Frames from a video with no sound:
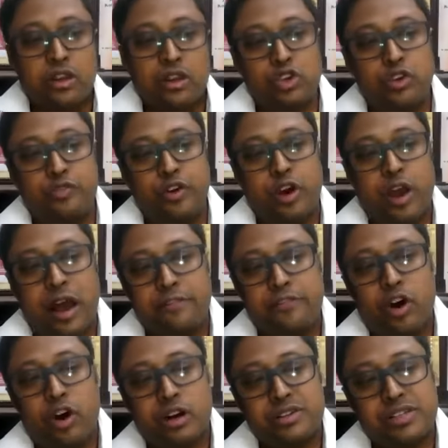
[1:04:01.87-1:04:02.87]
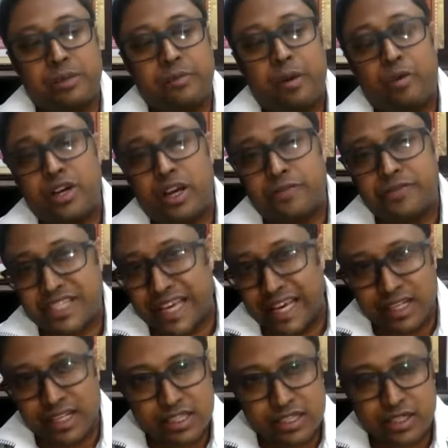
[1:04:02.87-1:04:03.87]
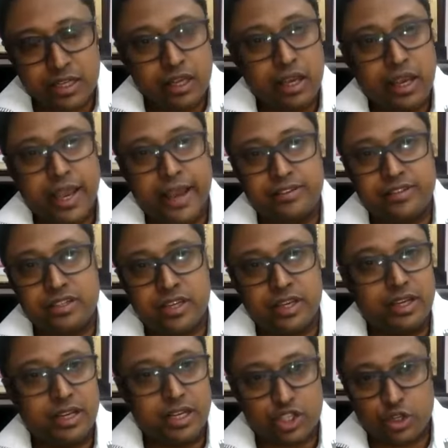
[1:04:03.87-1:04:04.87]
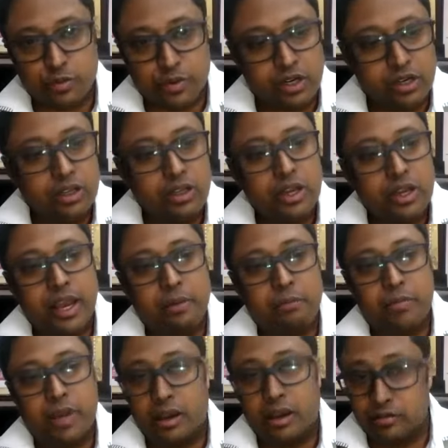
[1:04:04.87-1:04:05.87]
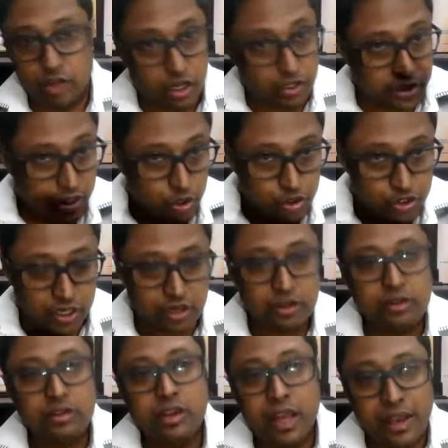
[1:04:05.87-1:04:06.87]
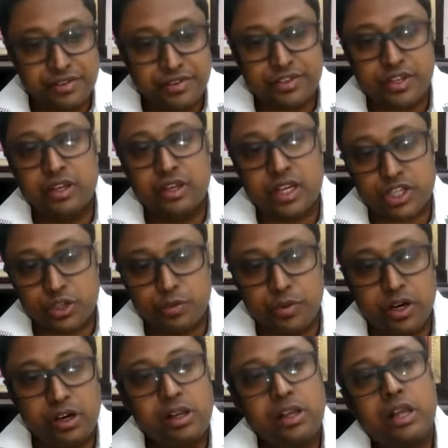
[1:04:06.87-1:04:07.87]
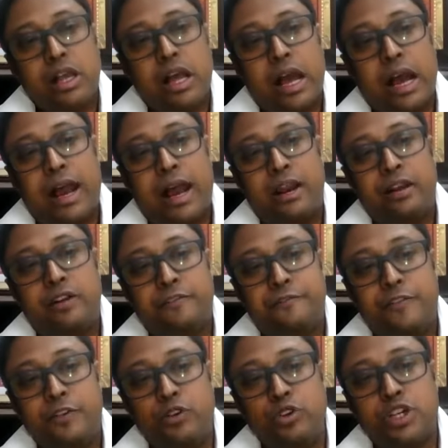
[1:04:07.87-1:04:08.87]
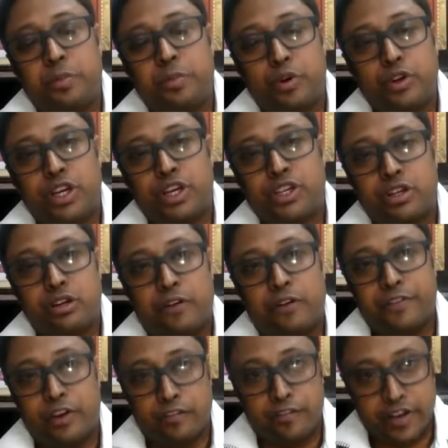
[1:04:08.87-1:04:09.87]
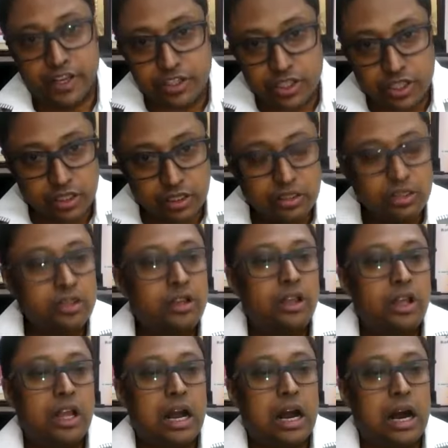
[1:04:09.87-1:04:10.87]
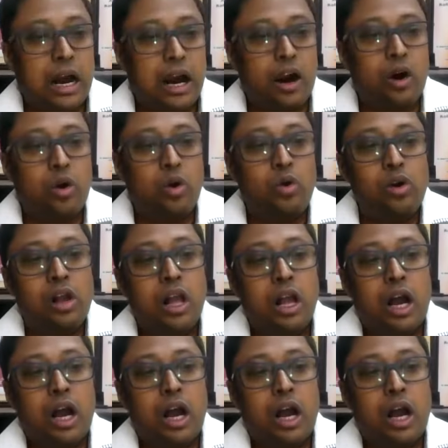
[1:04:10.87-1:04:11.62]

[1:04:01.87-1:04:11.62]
So if you have got some amount of sales, existing customer, not the user, existing customer, and the future projection of your venture, how